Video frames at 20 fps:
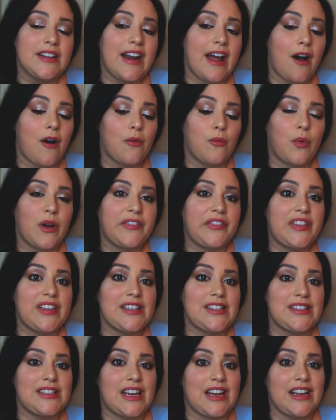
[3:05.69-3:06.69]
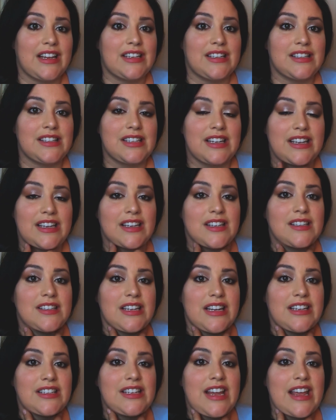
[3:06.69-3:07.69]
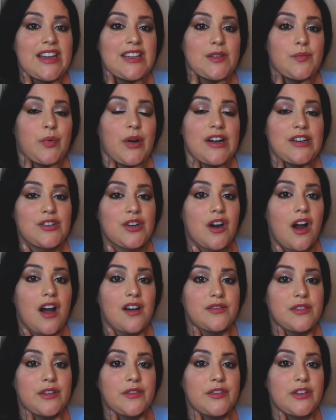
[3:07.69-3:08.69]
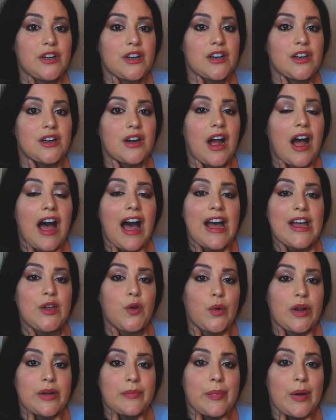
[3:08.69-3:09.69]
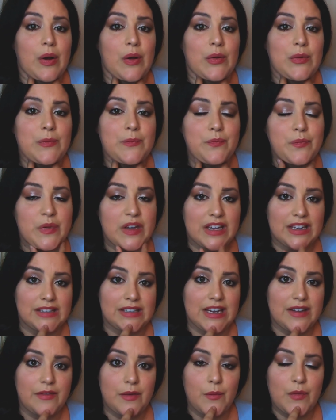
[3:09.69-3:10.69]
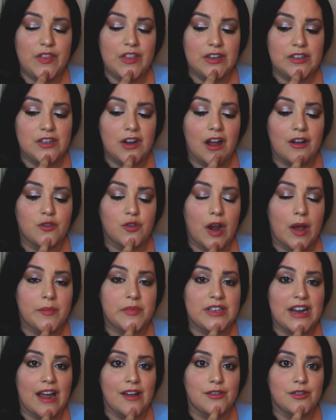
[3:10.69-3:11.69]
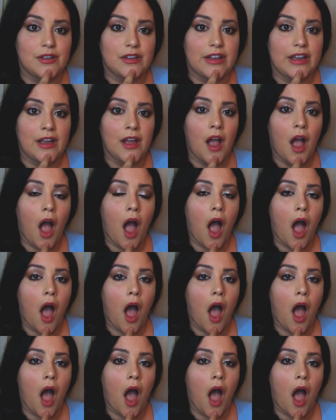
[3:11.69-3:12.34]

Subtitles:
Now, what this does is it takes pressure off of your hyoid bone, because even when the jaw drops naturally,